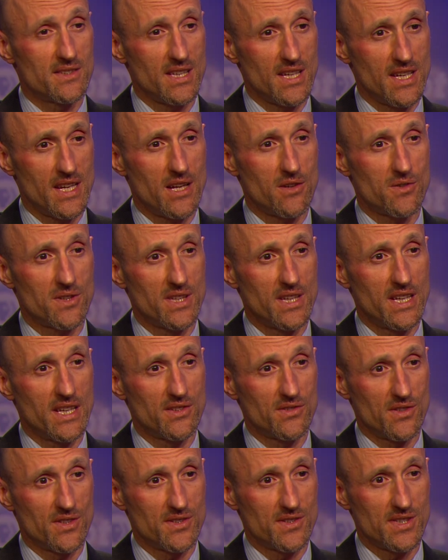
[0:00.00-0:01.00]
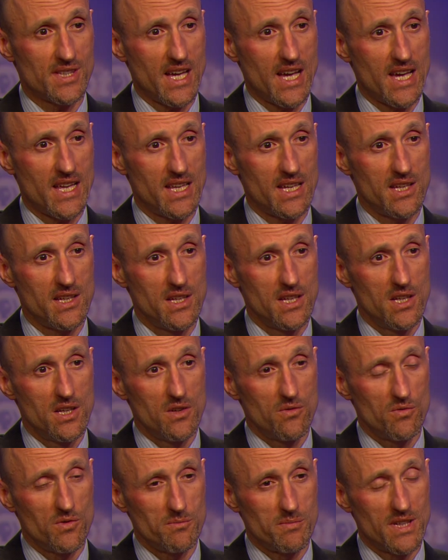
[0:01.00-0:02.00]
10 hour days on Saturday
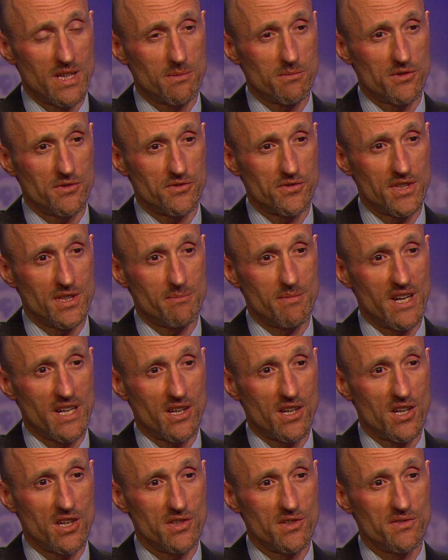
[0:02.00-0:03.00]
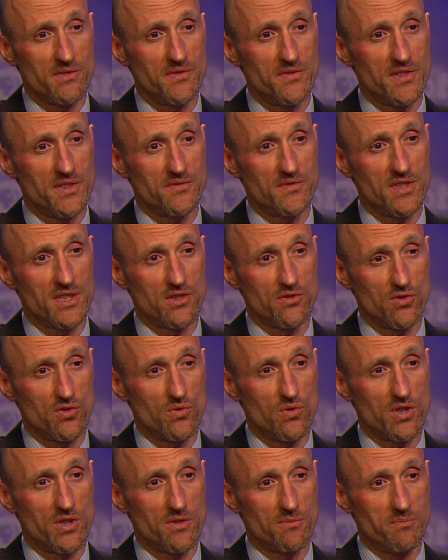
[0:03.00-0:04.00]
we'll be able to treat about 150 to
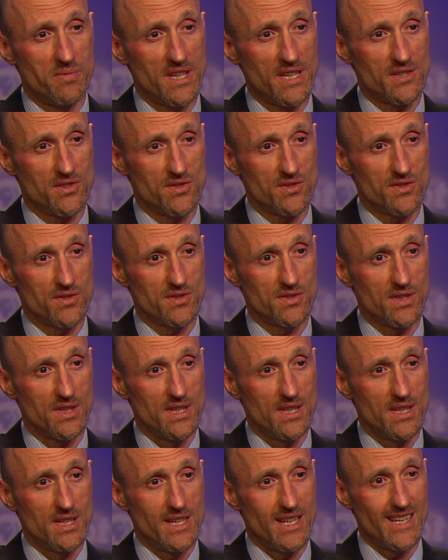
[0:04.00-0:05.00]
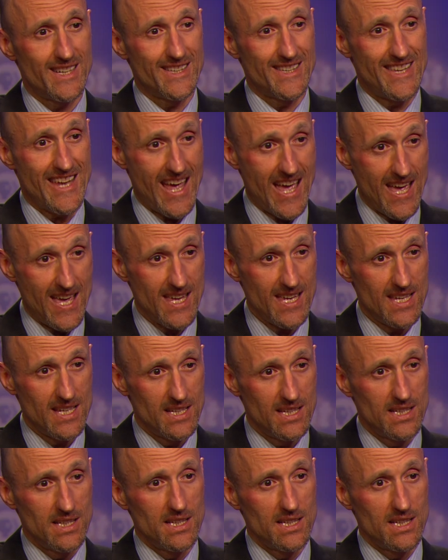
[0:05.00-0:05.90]
200 patients a day